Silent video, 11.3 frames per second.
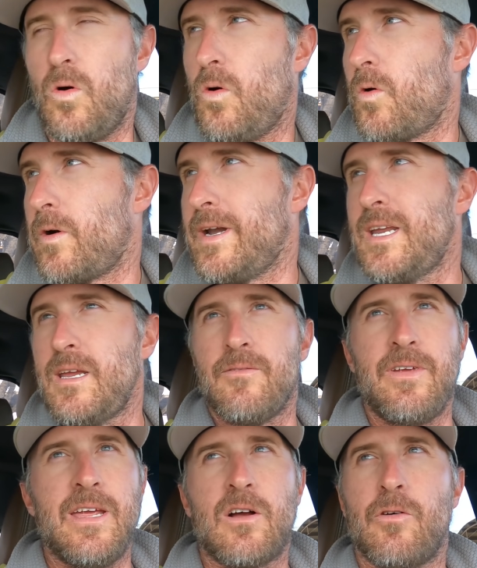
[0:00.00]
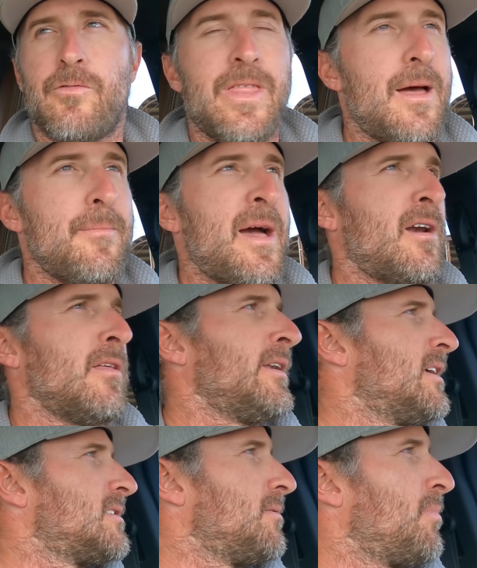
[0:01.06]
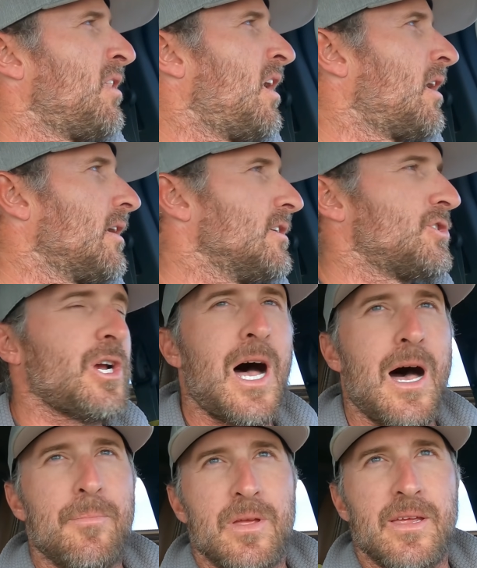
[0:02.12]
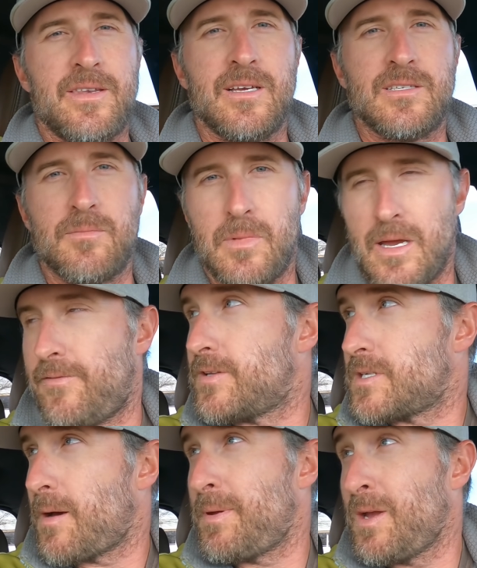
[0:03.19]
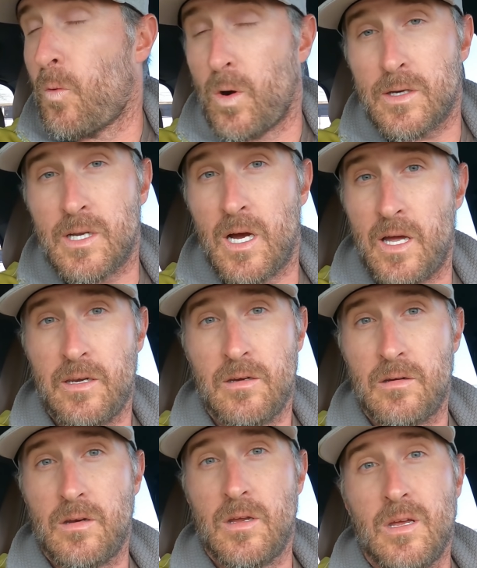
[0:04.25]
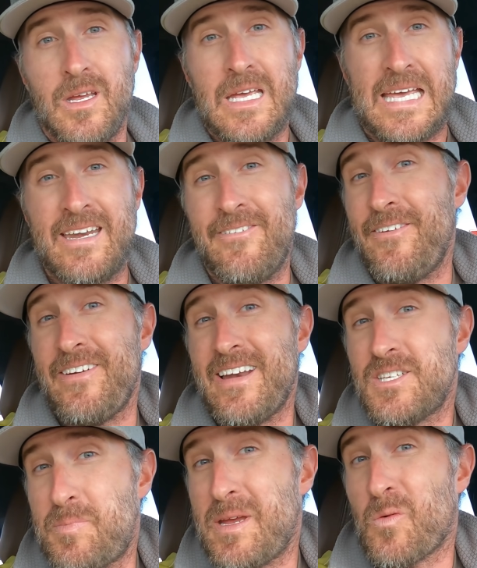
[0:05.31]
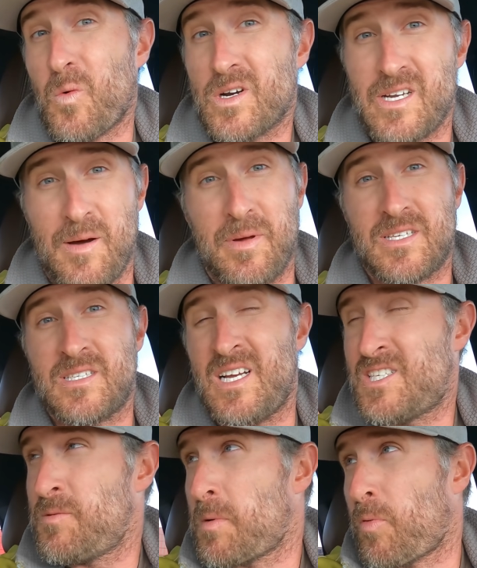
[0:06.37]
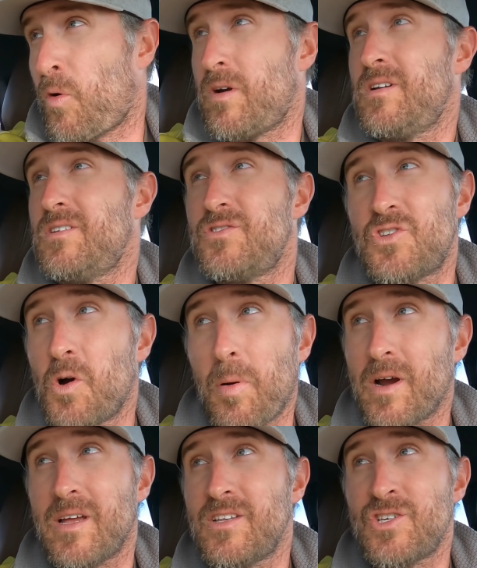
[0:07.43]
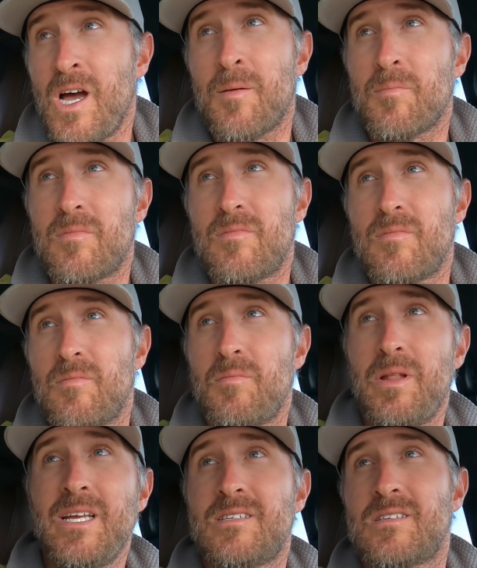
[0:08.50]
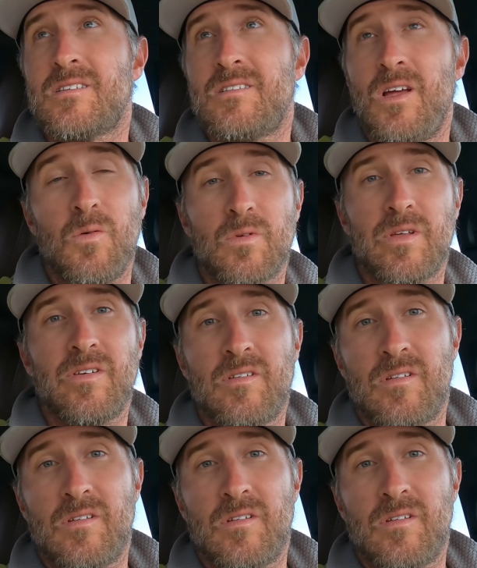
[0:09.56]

or any vehicle for that matter that doesn't belong in the shop. It doesn't, if it's not being worked on, and even if it is being worked on but it's not super important, don't park it in the shop, please don't.